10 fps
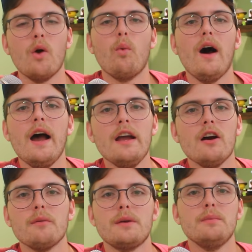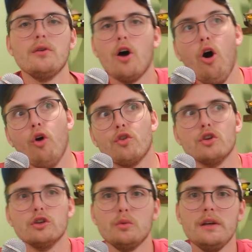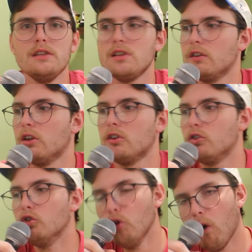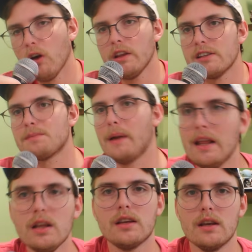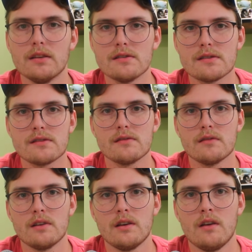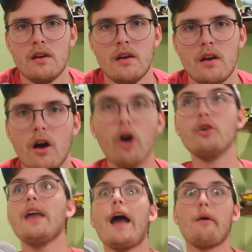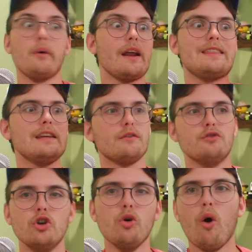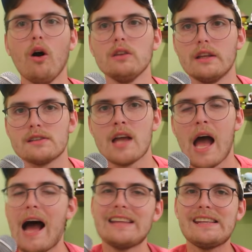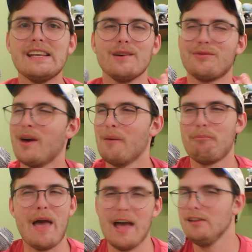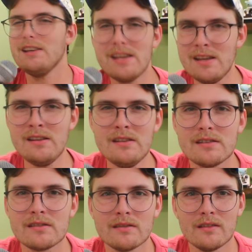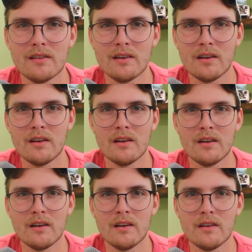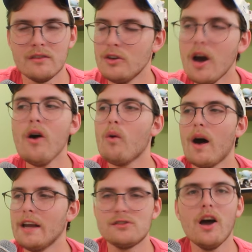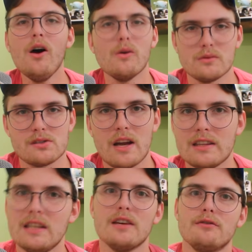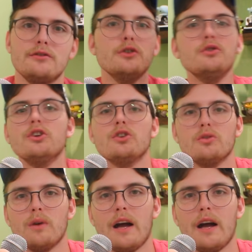Why are people... Oh, the New Orleans Pelicans. Oh, yeah. When I think of New Orleans, I think of pelicans? No, I don't. I think of voodoo.